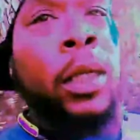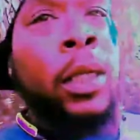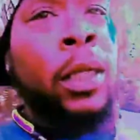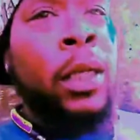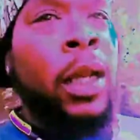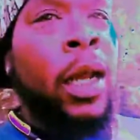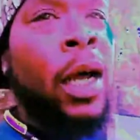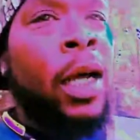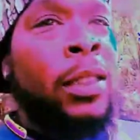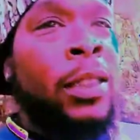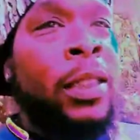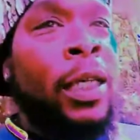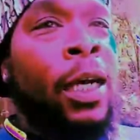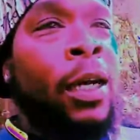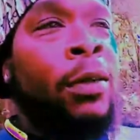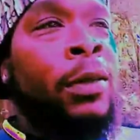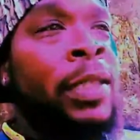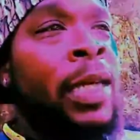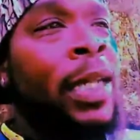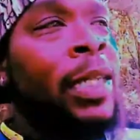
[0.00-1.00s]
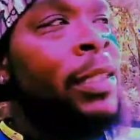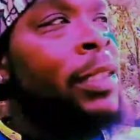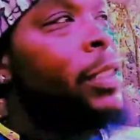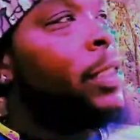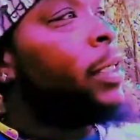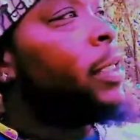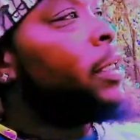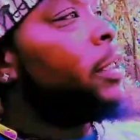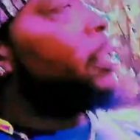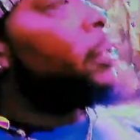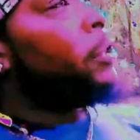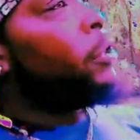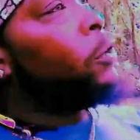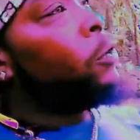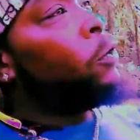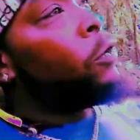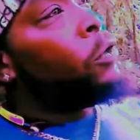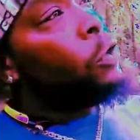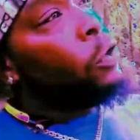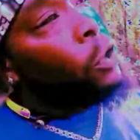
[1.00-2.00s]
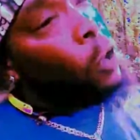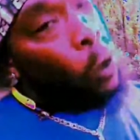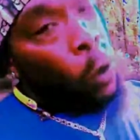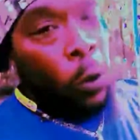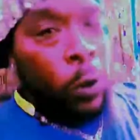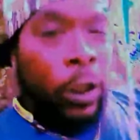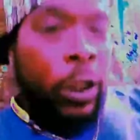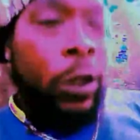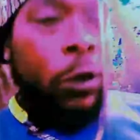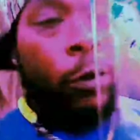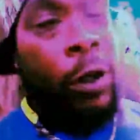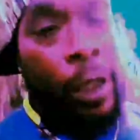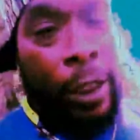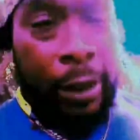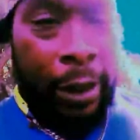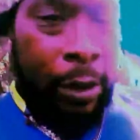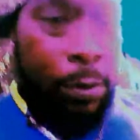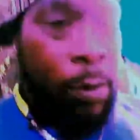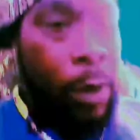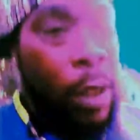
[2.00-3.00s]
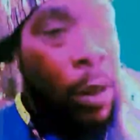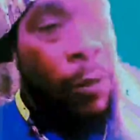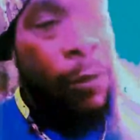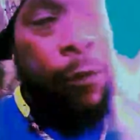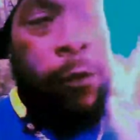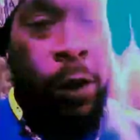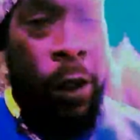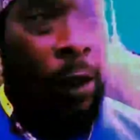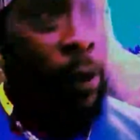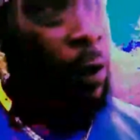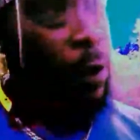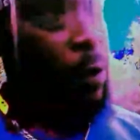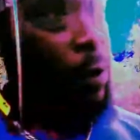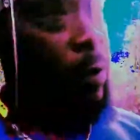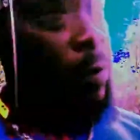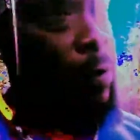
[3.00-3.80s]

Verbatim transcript: Nine times out of ten, you know the crazy motherfucker